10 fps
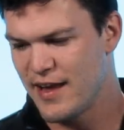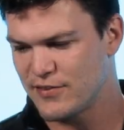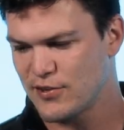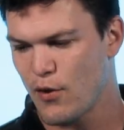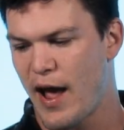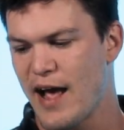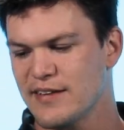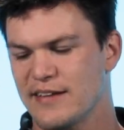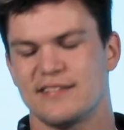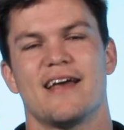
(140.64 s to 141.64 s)
And so
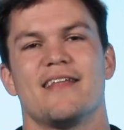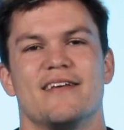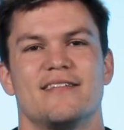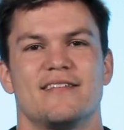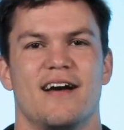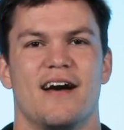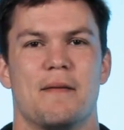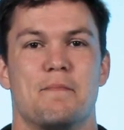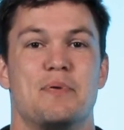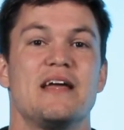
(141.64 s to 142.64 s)
as I say this,
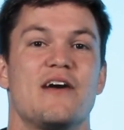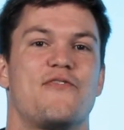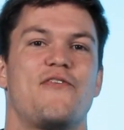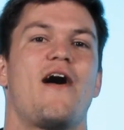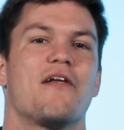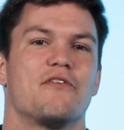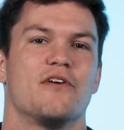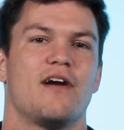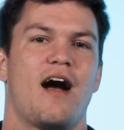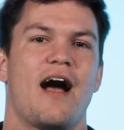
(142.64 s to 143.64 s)
being a
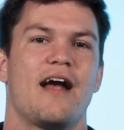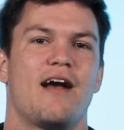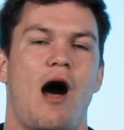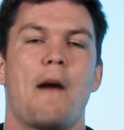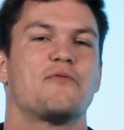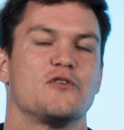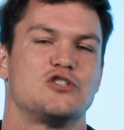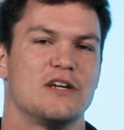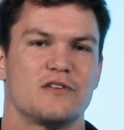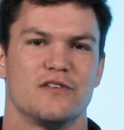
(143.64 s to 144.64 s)
father, I opt for
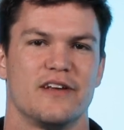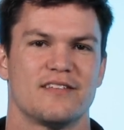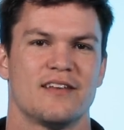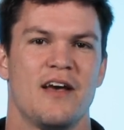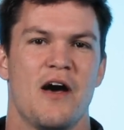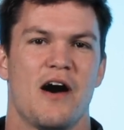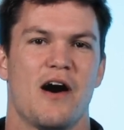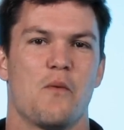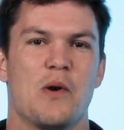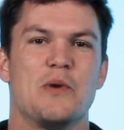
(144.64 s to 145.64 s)
gentleness
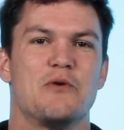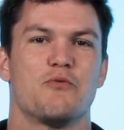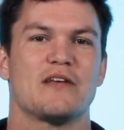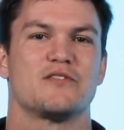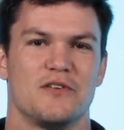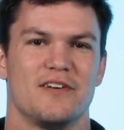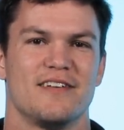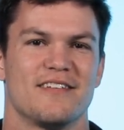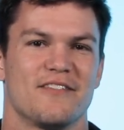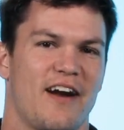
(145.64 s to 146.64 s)
when we wrestle,
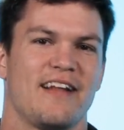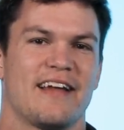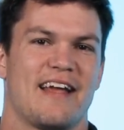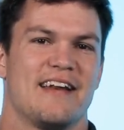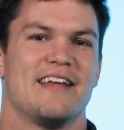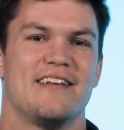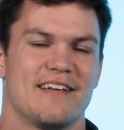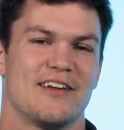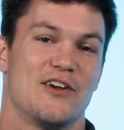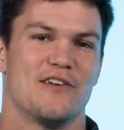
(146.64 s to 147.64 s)
right? Like any
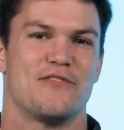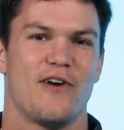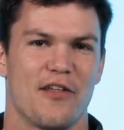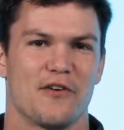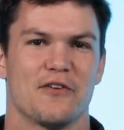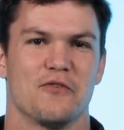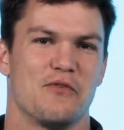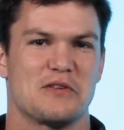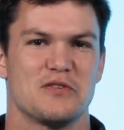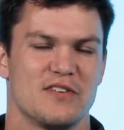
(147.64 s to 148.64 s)
good father
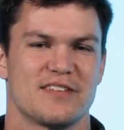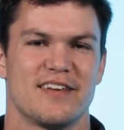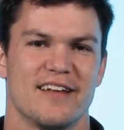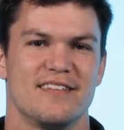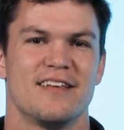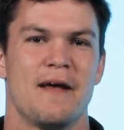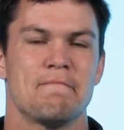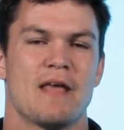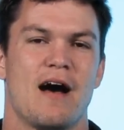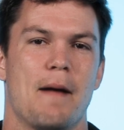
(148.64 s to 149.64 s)
wrestles his kids.
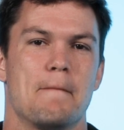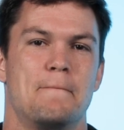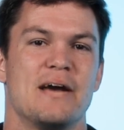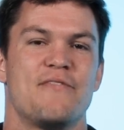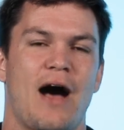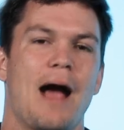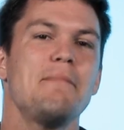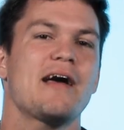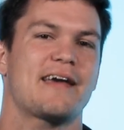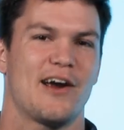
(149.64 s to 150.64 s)
But if I'm
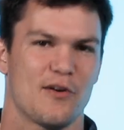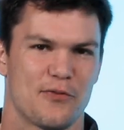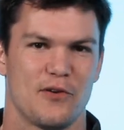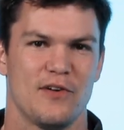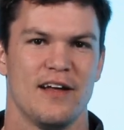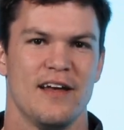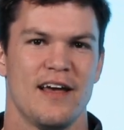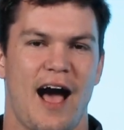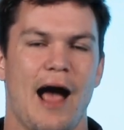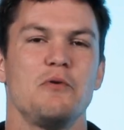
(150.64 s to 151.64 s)
not careful,
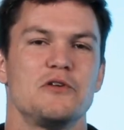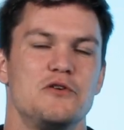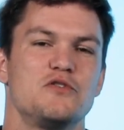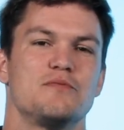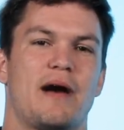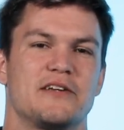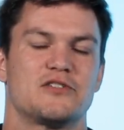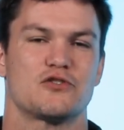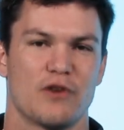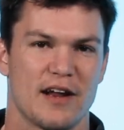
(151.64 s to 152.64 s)
I will use my
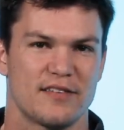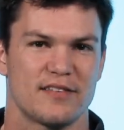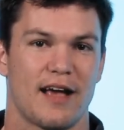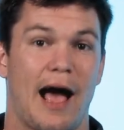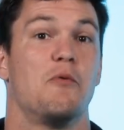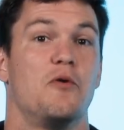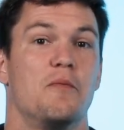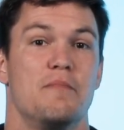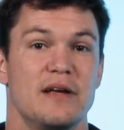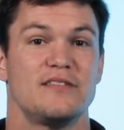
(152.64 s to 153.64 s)
strengths, I will
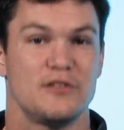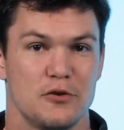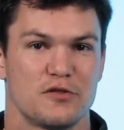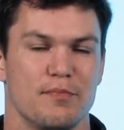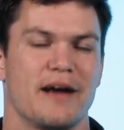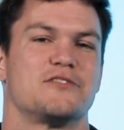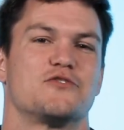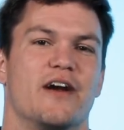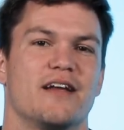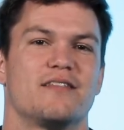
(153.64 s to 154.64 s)
misuse my
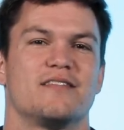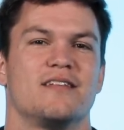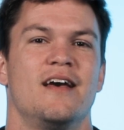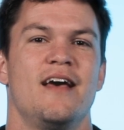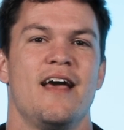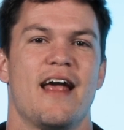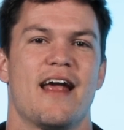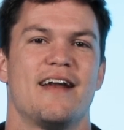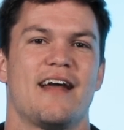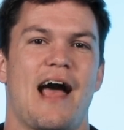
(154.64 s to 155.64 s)
strengths,
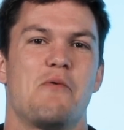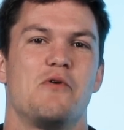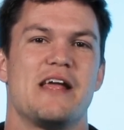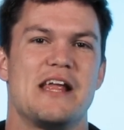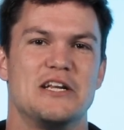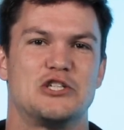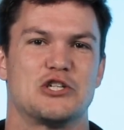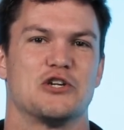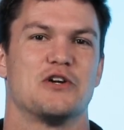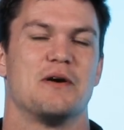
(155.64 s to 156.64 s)
and I will
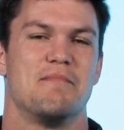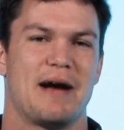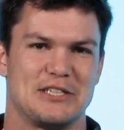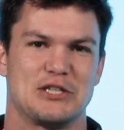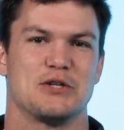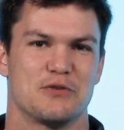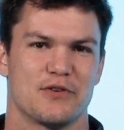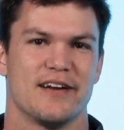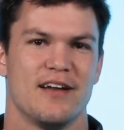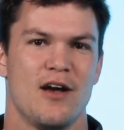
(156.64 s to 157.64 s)
injure my
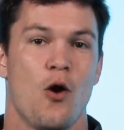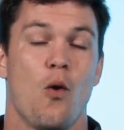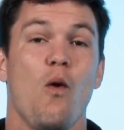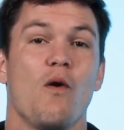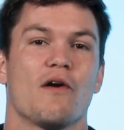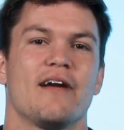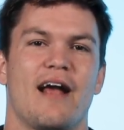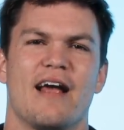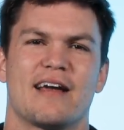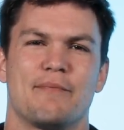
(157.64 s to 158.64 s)
children. Or
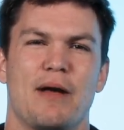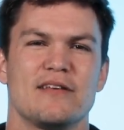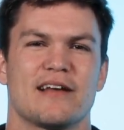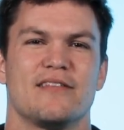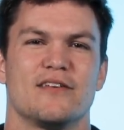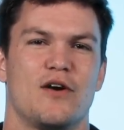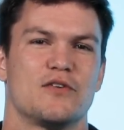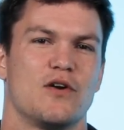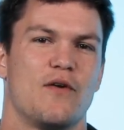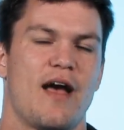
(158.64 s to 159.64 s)
it plays like this
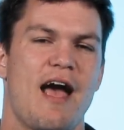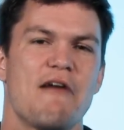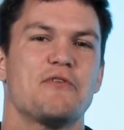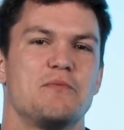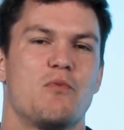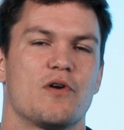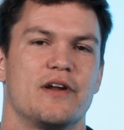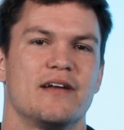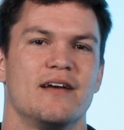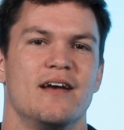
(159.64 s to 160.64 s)
also. Every
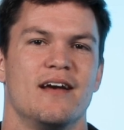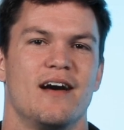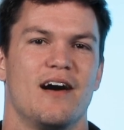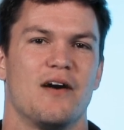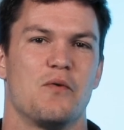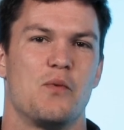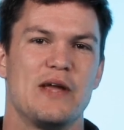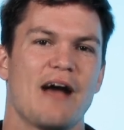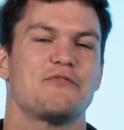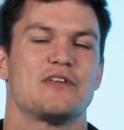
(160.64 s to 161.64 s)
morning,
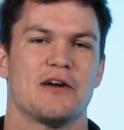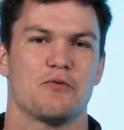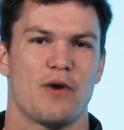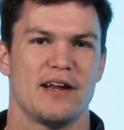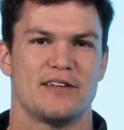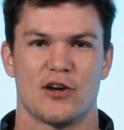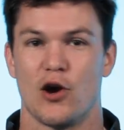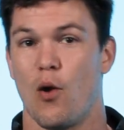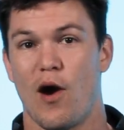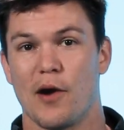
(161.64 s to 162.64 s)
we have to get ready to
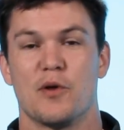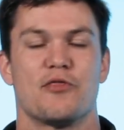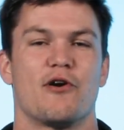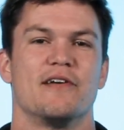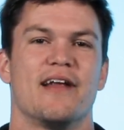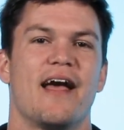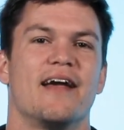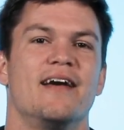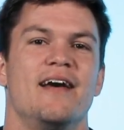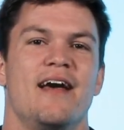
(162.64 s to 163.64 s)
go on with our
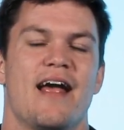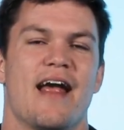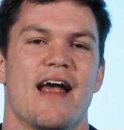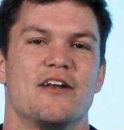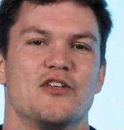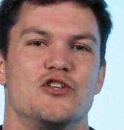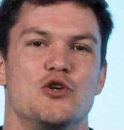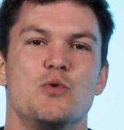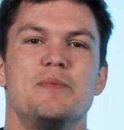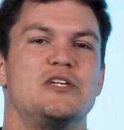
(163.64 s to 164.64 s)
day, and
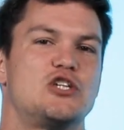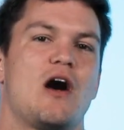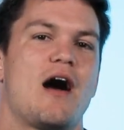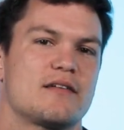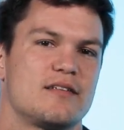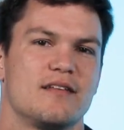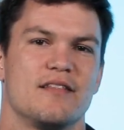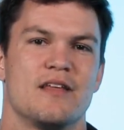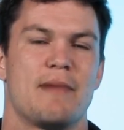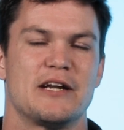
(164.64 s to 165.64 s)
you would be shocked
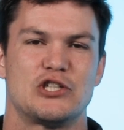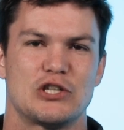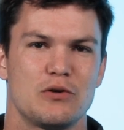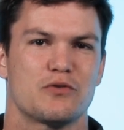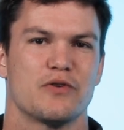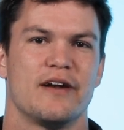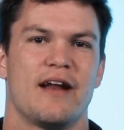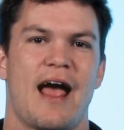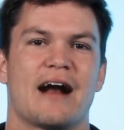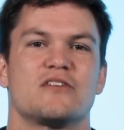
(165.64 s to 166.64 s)
that my
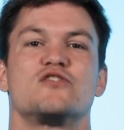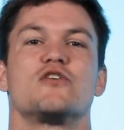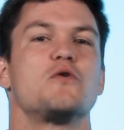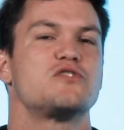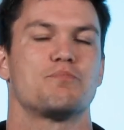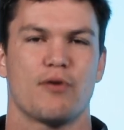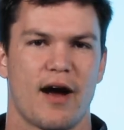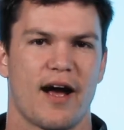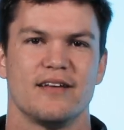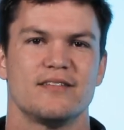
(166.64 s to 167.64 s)
children act so
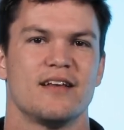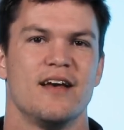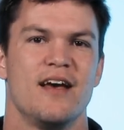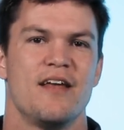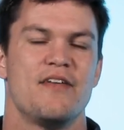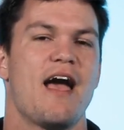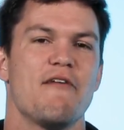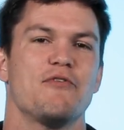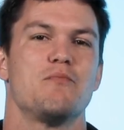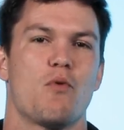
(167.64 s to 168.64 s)
surprised that
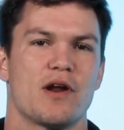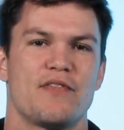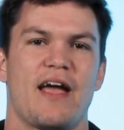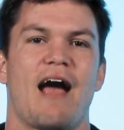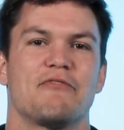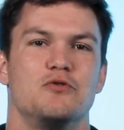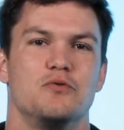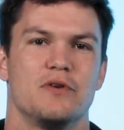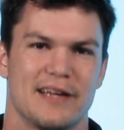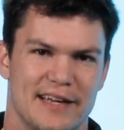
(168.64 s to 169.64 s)
every morning they have
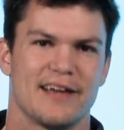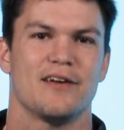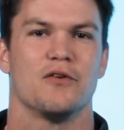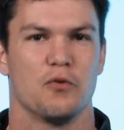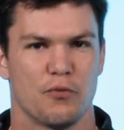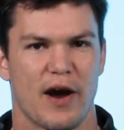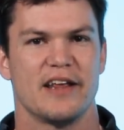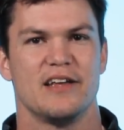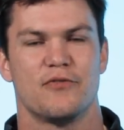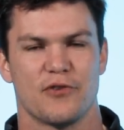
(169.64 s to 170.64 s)
to get
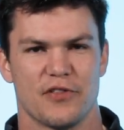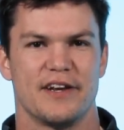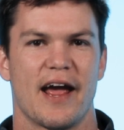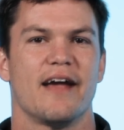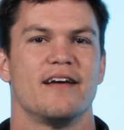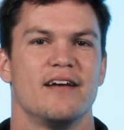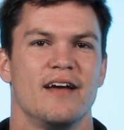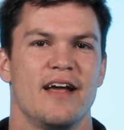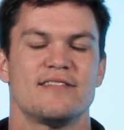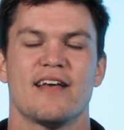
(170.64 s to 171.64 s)
ready for the day.
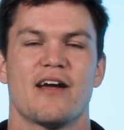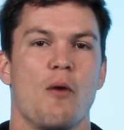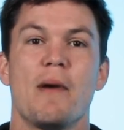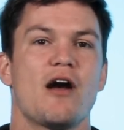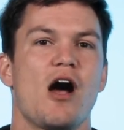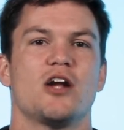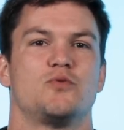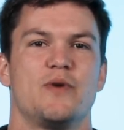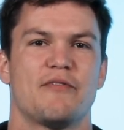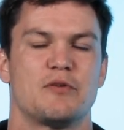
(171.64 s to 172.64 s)
It's like, oh my
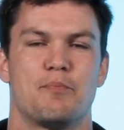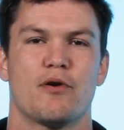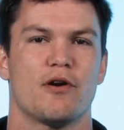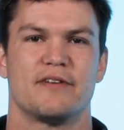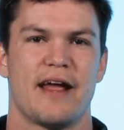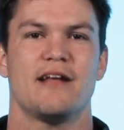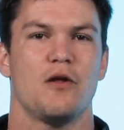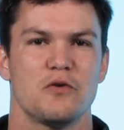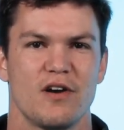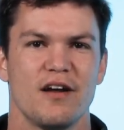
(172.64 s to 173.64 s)
gosh, we have to put our day
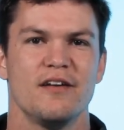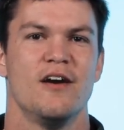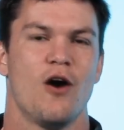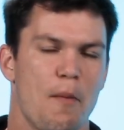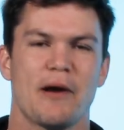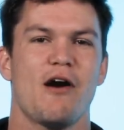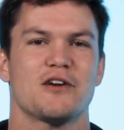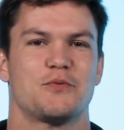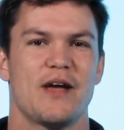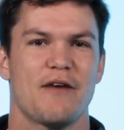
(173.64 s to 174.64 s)
clothes on? Oh my
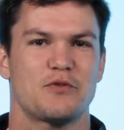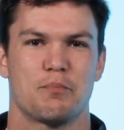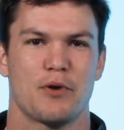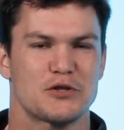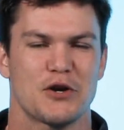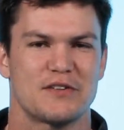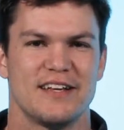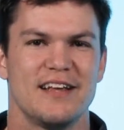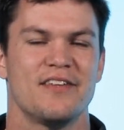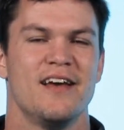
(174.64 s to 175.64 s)
gosh, we have to brush our
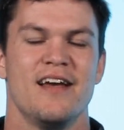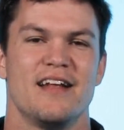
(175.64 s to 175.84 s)
teeth?